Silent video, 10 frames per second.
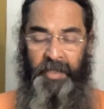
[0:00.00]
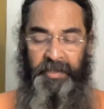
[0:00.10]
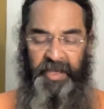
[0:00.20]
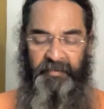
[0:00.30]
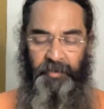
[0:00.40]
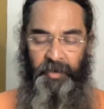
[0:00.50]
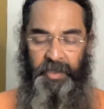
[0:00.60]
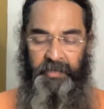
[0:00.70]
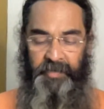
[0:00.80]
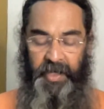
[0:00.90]
Therefore,
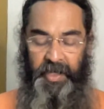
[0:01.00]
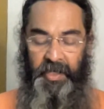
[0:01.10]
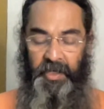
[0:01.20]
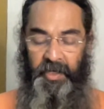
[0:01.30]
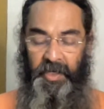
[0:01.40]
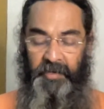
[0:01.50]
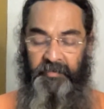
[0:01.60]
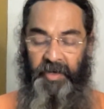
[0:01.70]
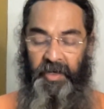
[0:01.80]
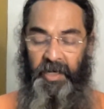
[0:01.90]
he is saying,
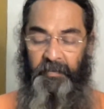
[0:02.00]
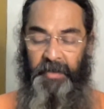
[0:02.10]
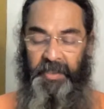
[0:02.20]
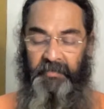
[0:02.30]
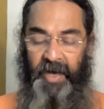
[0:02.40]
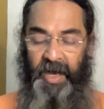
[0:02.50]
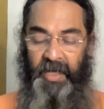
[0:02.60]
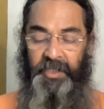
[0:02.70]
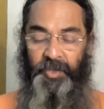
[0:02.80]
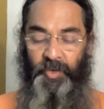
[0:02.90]
Kaivalya
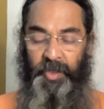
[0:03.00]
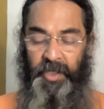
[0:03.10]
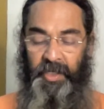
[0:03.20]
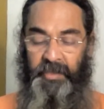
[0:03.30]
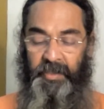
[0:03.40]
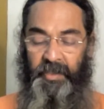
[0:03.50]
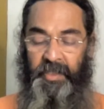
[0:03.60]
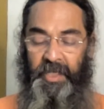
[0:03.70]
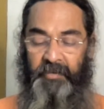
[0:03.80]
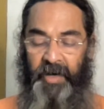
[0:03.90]
padabhag yogi sa
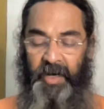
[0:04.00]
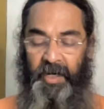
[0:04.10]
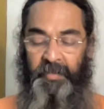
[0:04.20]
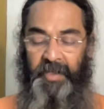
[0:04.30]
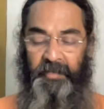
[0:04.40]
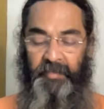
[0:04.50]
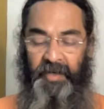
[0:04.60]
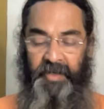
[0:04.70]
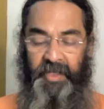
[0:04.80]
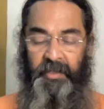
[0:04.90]
nirvana padam
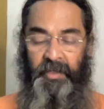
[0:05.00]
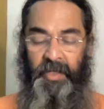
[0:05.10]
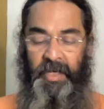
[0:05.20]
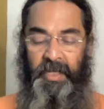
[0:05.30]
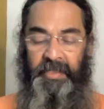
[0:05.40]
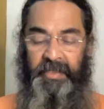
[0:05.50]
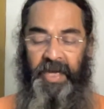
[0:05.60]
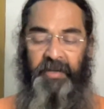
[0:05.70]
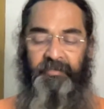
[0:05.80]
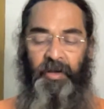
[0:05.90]
labhed.
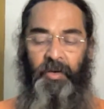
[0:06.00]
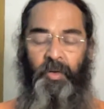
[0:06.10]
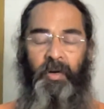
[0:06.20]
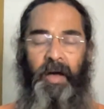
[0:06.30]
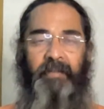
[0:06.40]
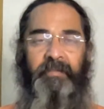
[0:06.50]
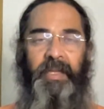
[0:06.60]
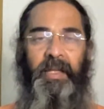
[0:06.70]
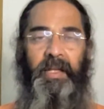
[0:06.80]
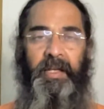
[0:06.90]
That fellow,
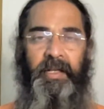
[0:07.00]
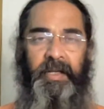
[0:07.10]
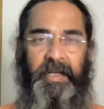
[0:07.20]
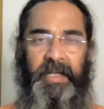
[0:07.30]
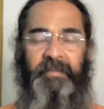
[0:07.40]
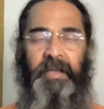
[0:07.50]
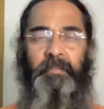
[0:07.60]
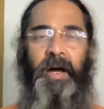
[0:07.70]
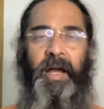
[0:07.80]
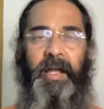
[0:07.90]
having leaving
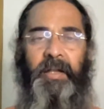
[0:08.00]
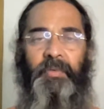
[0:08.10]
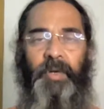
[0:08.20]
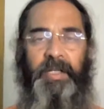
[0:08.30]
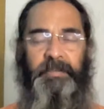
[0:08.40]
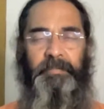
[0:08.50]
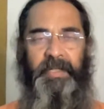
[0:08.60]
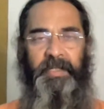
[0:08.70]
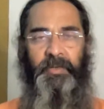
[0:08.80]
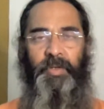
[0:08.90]
behind what is
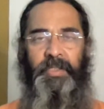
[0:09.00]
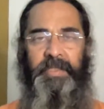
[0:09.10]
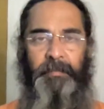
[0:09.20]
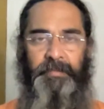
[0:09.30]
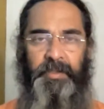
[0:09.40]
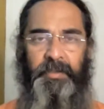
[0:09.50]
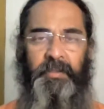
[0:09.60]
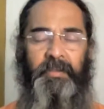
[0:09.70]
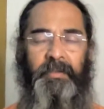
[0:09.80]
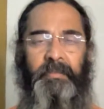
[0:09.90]
present, what is
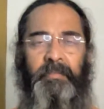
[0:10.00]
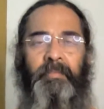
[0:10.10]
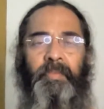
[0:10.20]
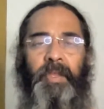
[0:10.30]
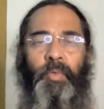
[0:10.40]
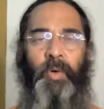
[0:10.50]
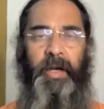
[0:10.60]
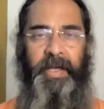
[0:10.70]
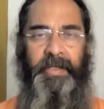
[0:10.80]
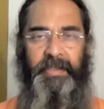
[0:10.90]
absence,
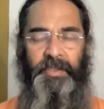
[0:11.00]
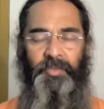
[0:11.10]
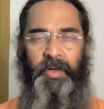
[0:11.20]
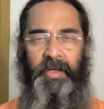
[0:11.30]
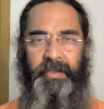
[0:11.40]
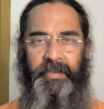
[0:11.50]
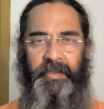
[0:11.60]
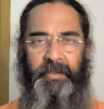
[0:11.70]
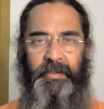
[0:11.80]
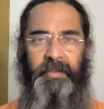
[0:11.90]
what exists, what doesn't
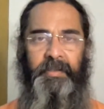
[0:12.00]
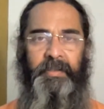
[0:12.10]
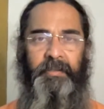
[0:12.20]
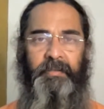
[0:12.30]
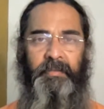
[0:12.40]
exist,